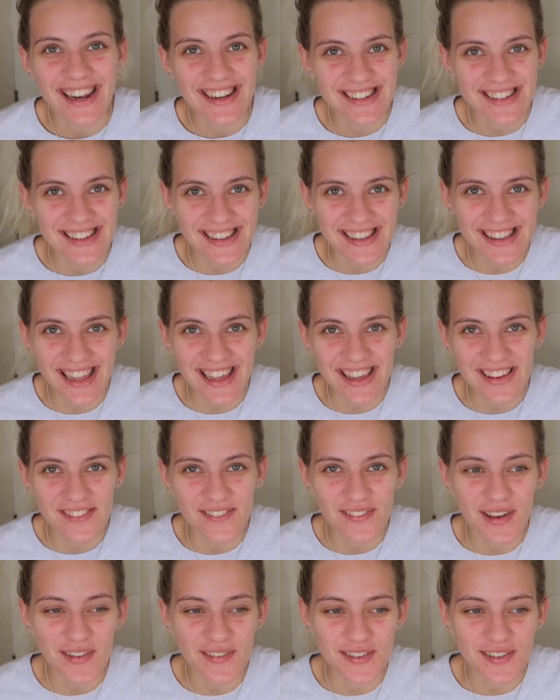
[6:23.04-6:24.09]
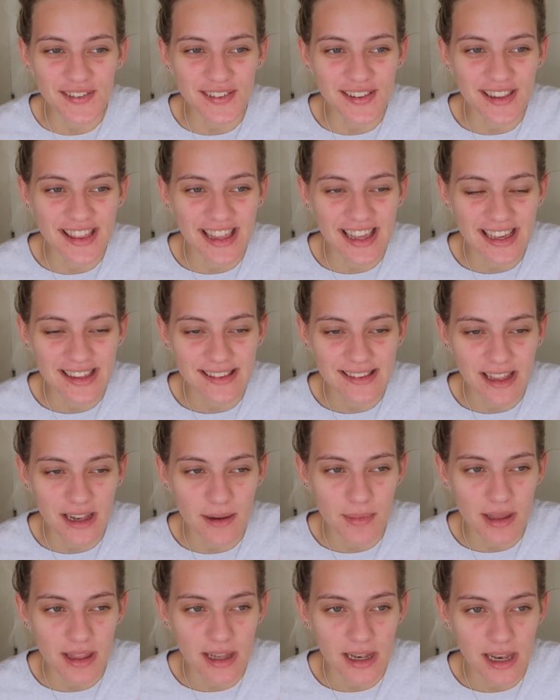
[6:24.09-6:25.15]
I just don't think people think it's going
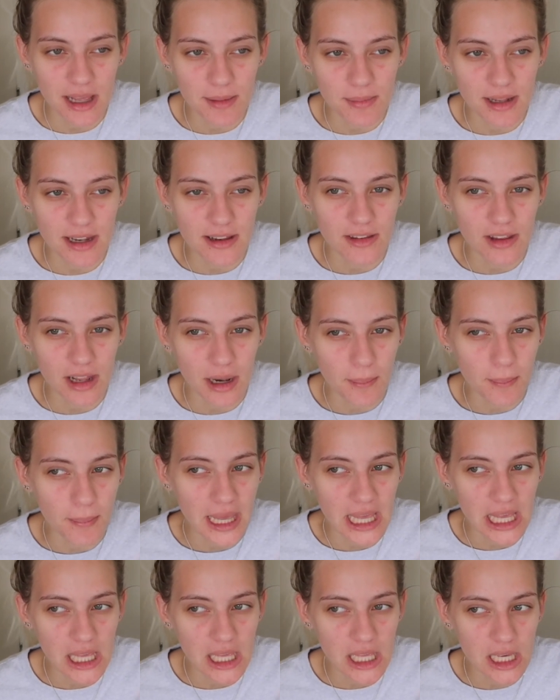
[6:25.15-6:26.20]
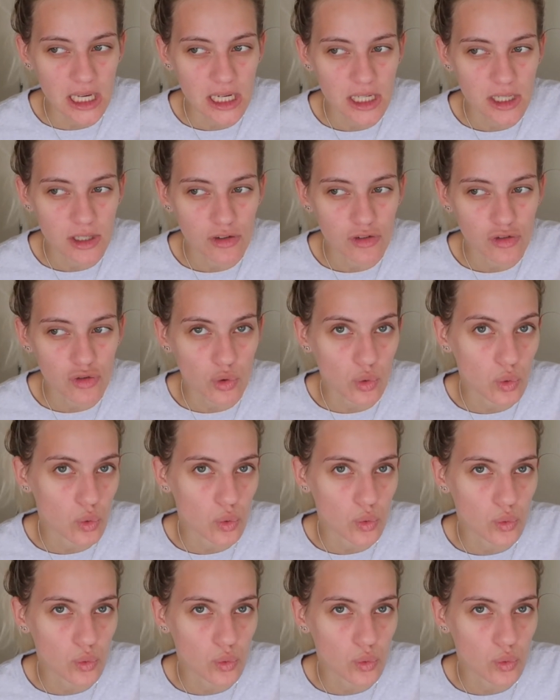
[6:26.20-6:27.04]
to be the name that it's going to be. So.